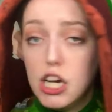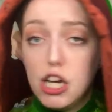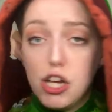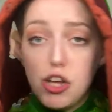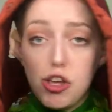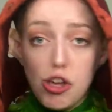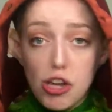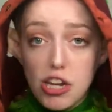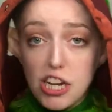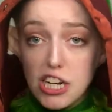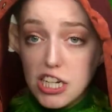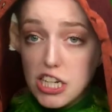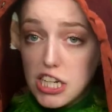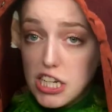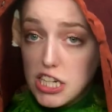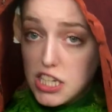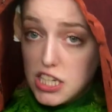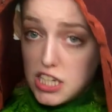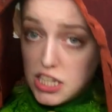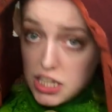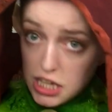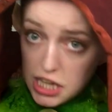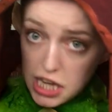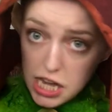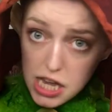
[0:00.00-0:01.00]
you can just
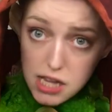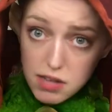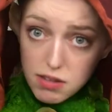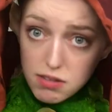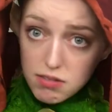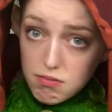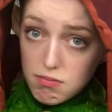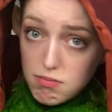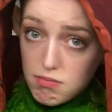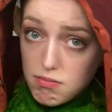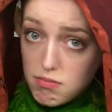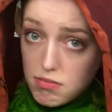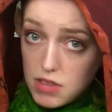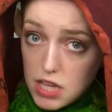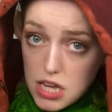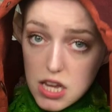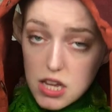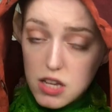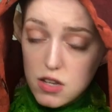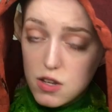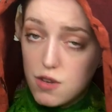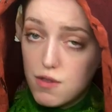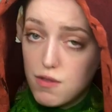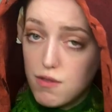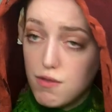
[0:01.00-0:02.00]
get
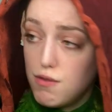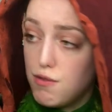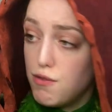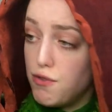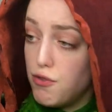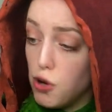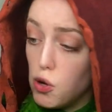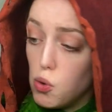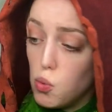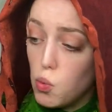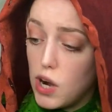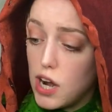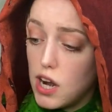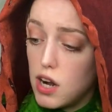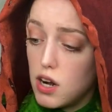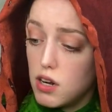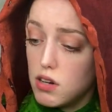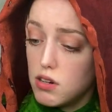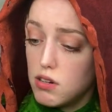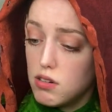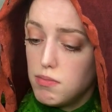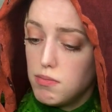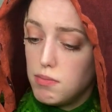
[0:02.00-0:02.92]
these Footwear